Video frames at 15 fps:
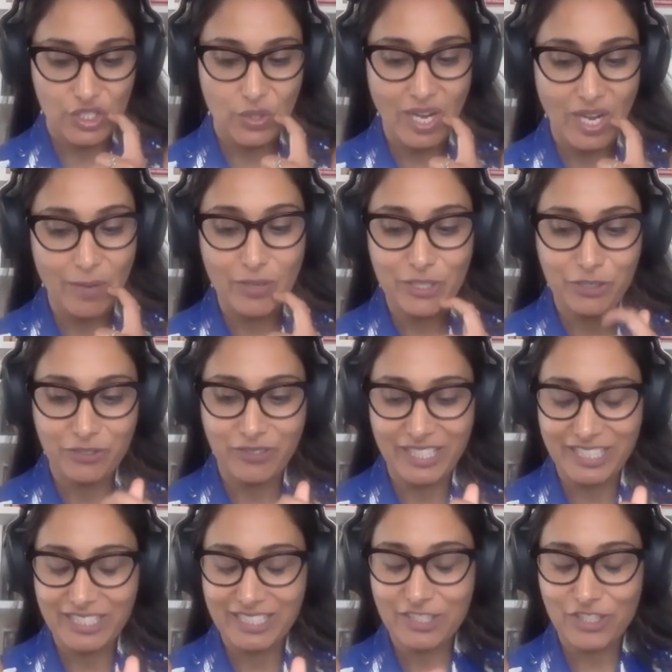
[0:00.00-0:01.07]
So I wonder if
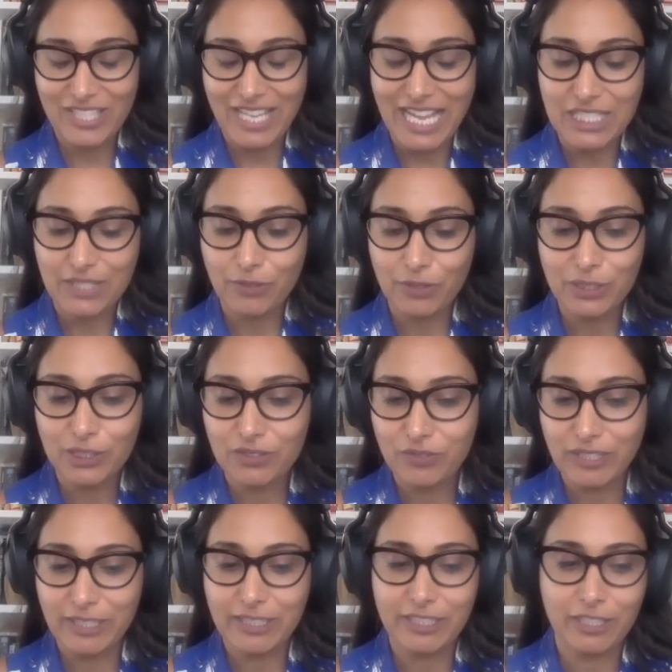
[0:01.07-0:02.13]
I could just ask for a little
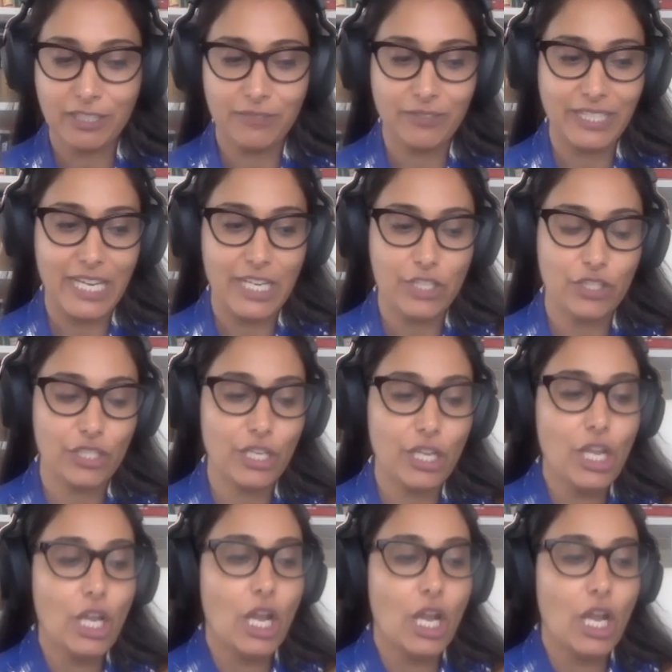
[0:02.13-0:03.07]
clarification.